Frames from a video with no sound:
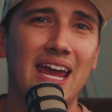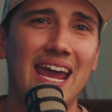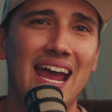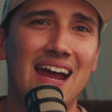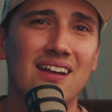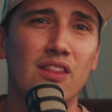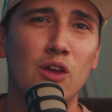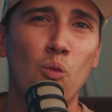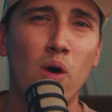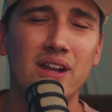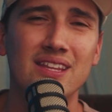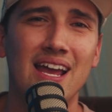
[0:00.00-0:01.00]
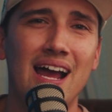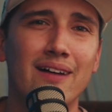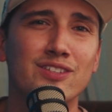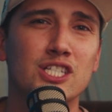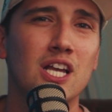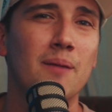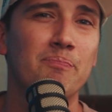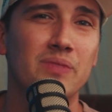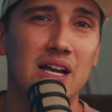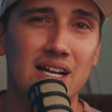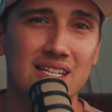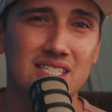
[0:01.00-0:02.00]
and they wanted to have some
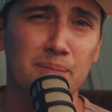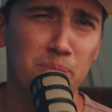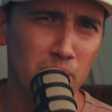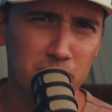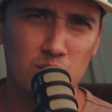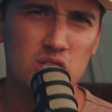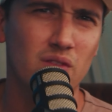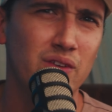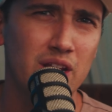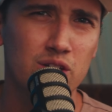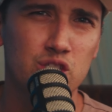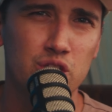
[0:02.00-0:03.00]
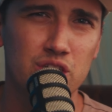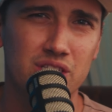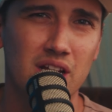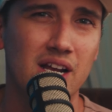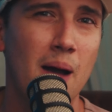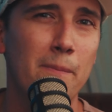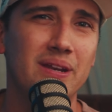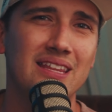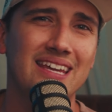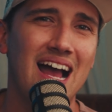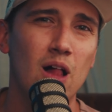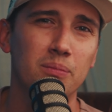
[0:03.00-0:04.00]
simple music videos to just accompany
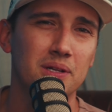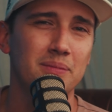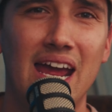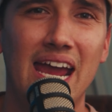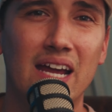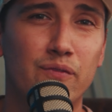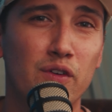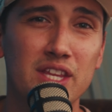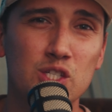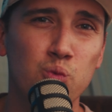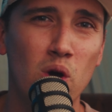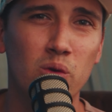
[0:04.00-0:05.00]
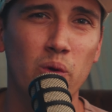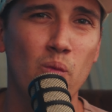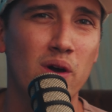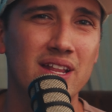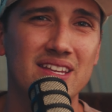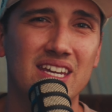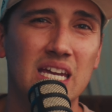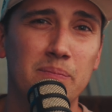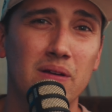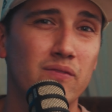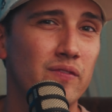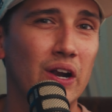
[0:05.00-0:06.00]
the album. And for this one, we wanted to keep
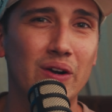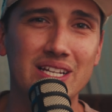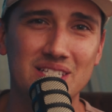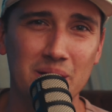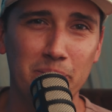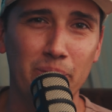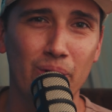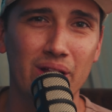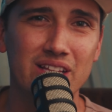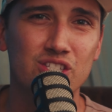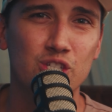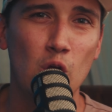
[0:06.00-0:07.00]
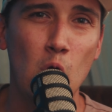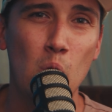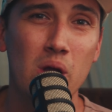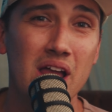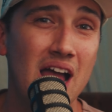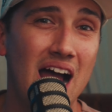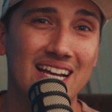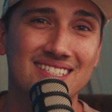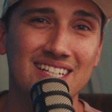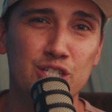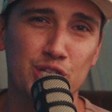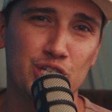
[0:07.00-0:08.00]
it very simple, and so I
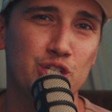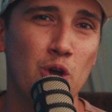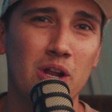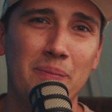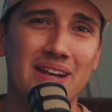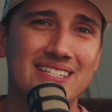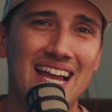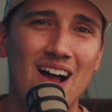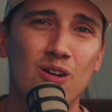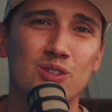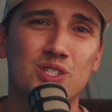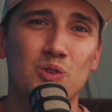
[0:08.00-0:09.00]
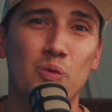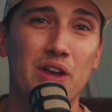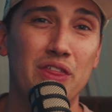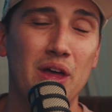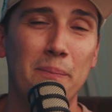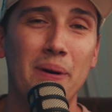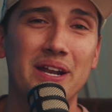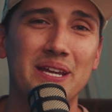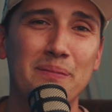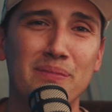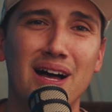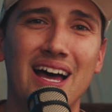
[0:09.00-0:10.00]
essentially showed up at his house with a buddy
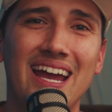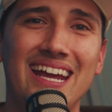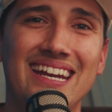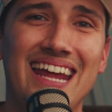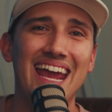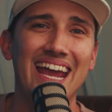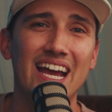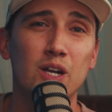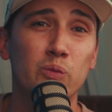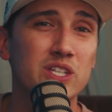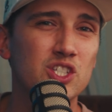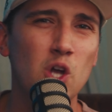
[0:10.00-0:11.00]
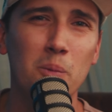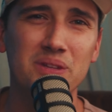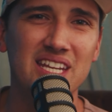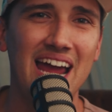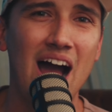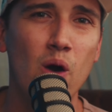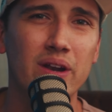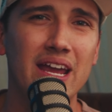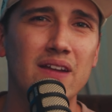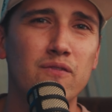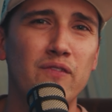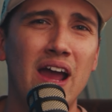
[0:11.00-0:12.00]
of mine, and we scoped it out
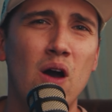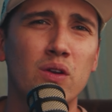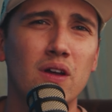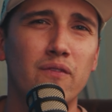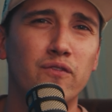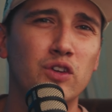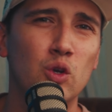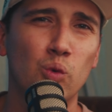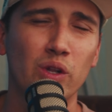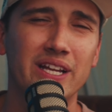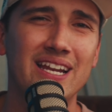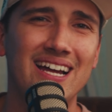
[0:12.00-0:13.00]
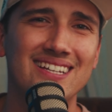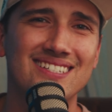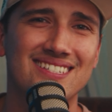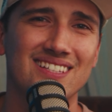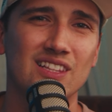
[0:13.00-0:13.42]
and found a few really nice